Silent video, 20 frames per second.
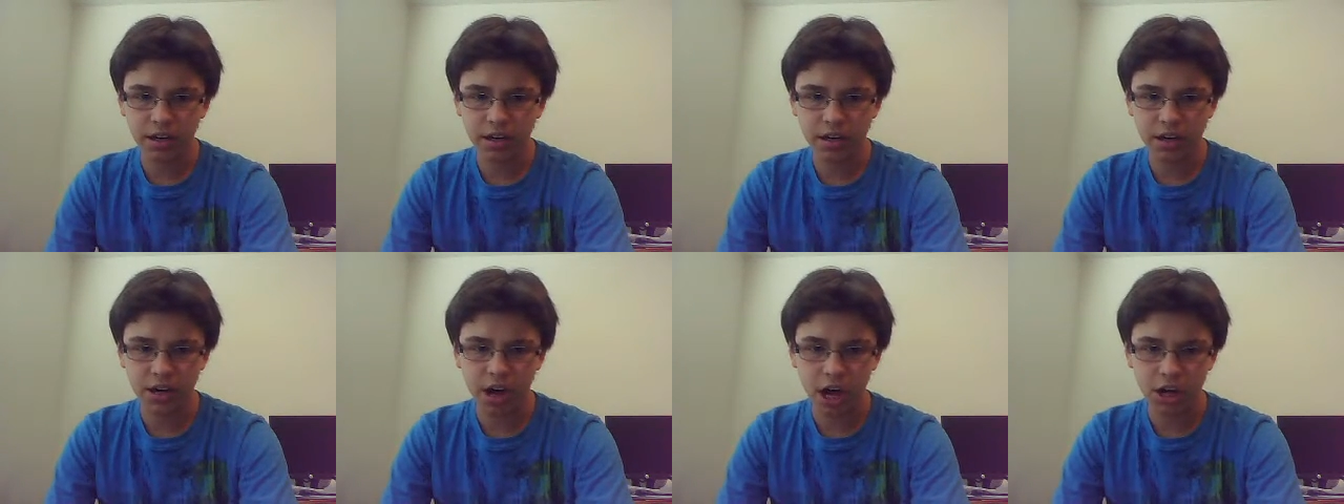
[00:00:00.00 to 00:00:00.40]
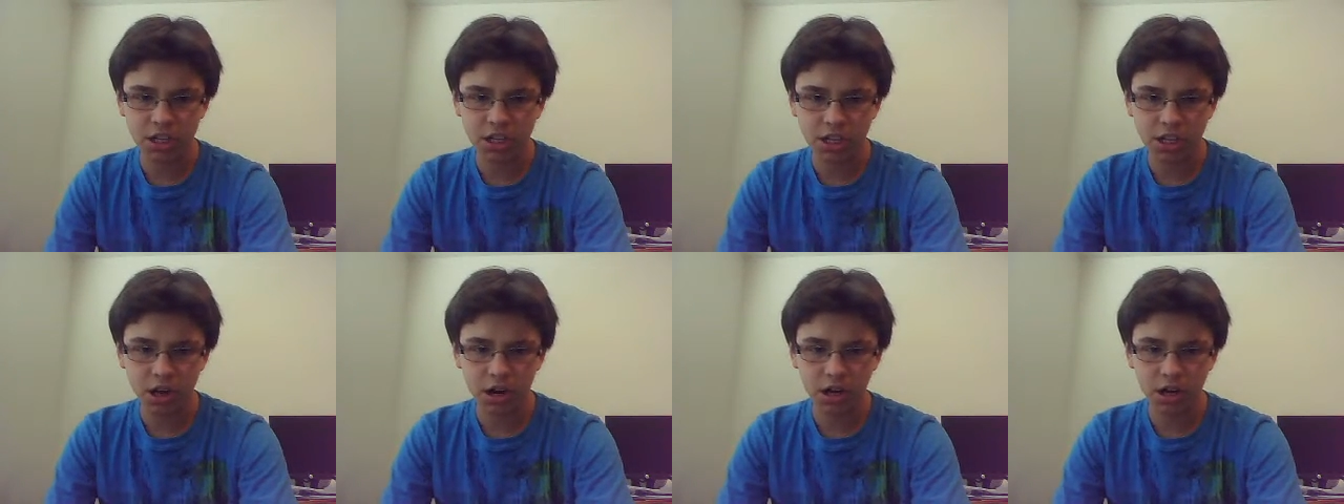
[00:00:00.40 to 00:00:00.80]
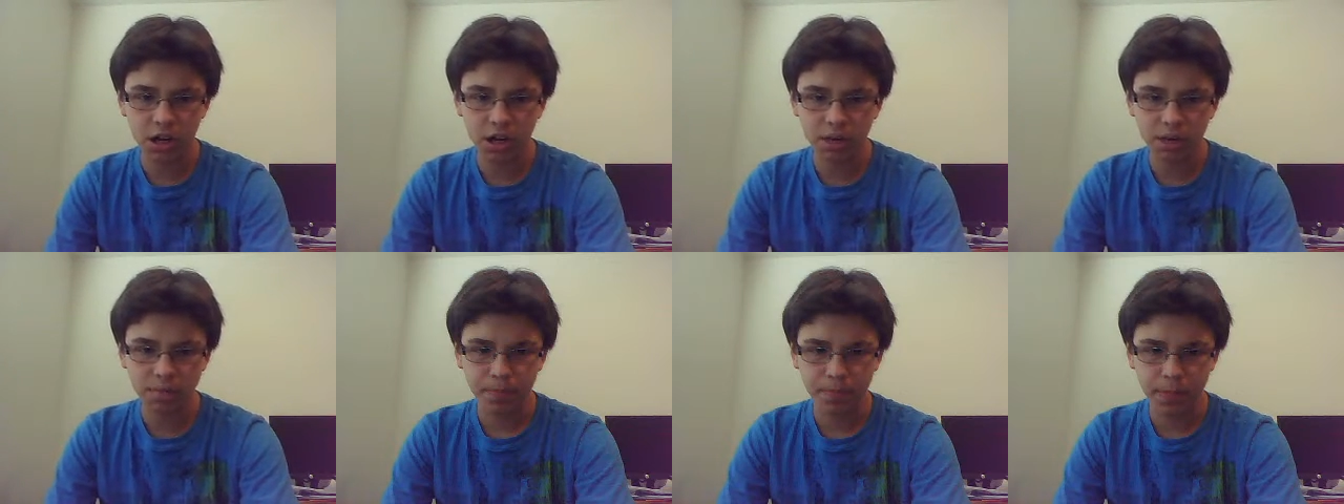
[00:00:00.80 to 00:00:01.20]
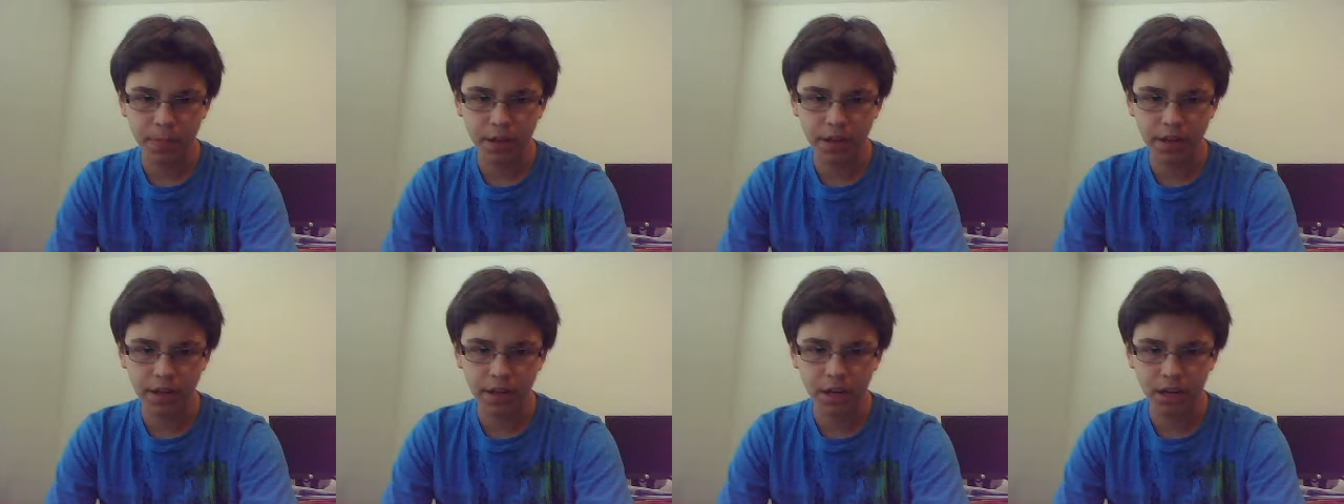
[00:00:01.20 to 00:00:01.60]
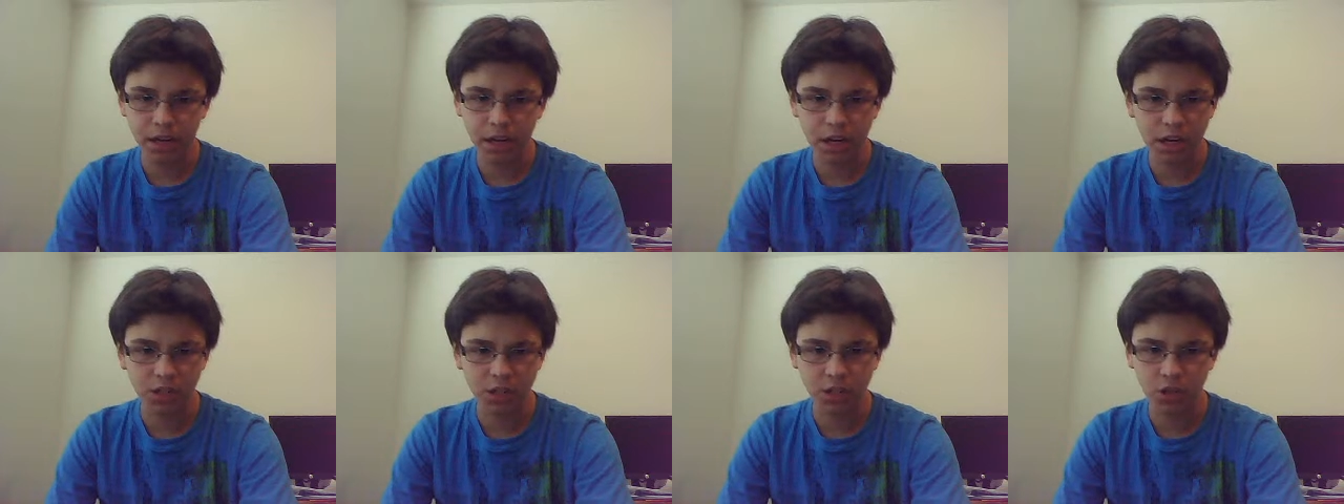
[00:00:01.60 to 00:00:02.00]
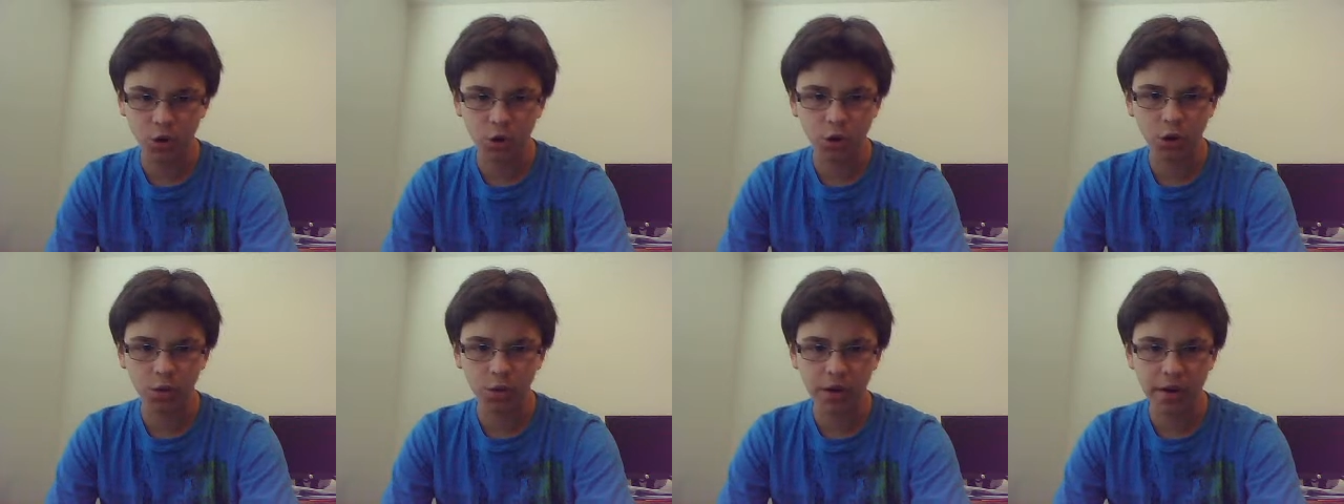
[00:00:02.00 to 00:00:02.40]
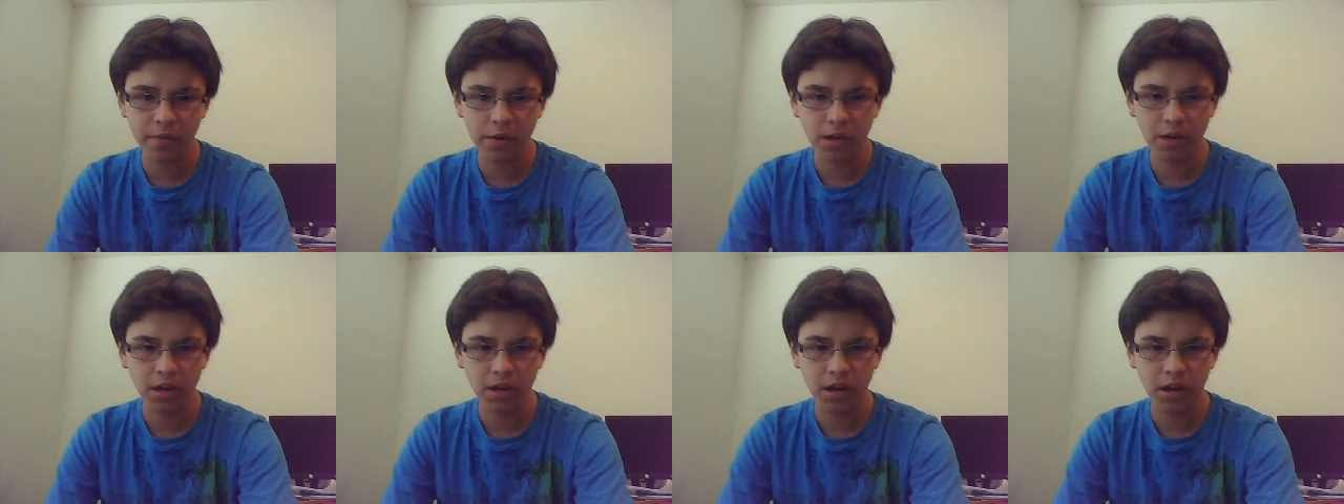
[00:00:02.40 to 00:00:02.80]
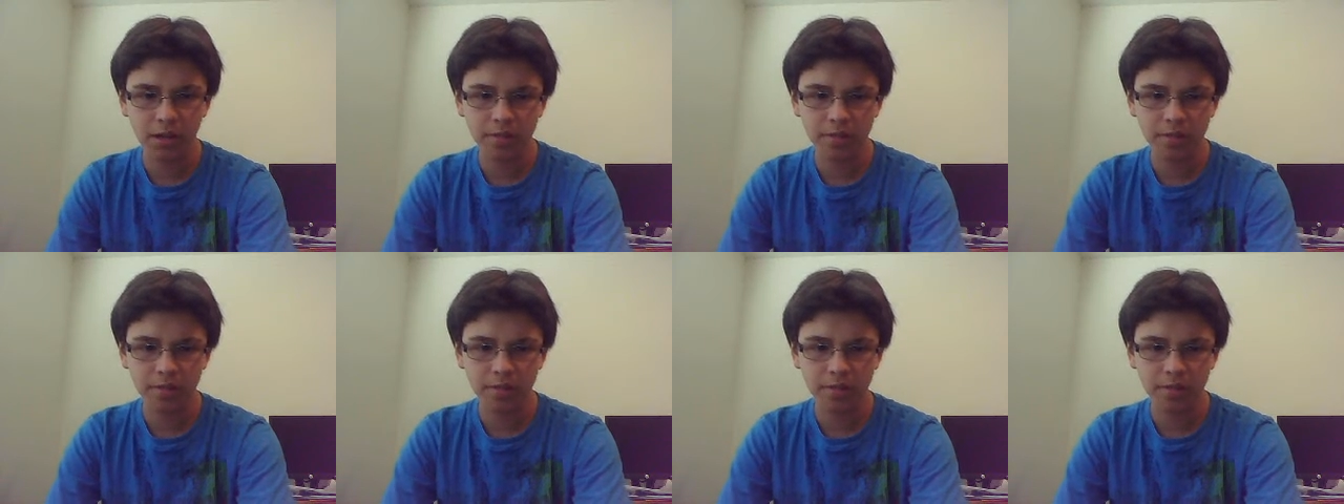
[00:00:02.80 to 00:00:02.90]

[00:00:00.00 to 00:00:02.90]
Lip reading: knocks on a door or whatever,